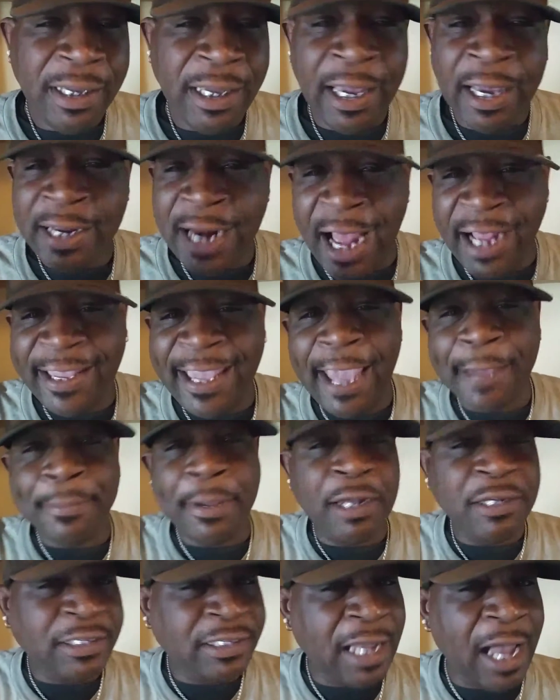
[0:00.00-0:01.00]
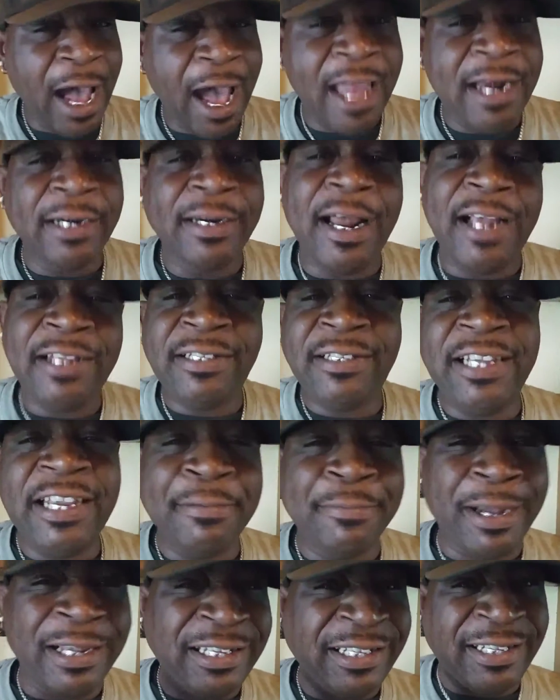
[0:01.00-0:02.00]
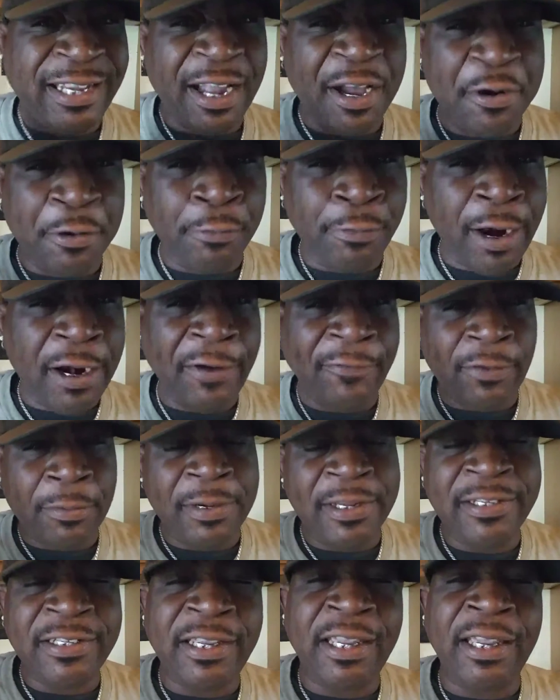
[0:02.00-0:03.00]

And I came outside and I seen my son running from this